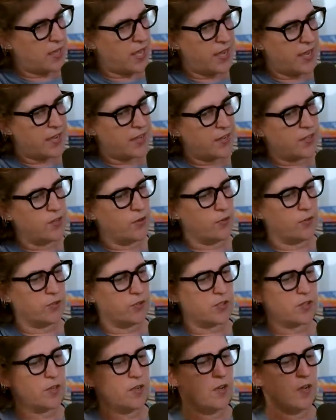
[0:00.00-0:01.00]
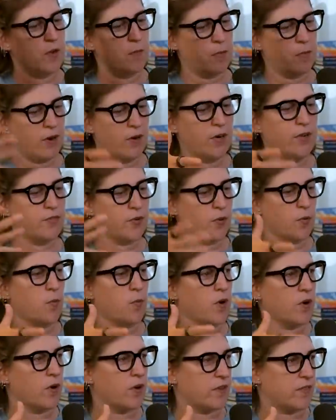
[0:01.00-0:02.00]
Like you know, there's part of your
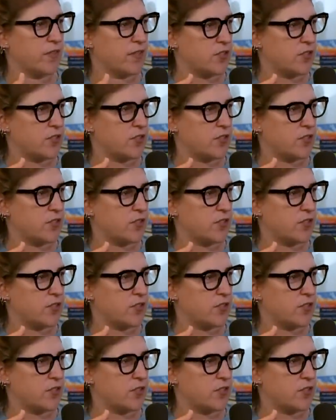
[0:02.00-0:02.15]
work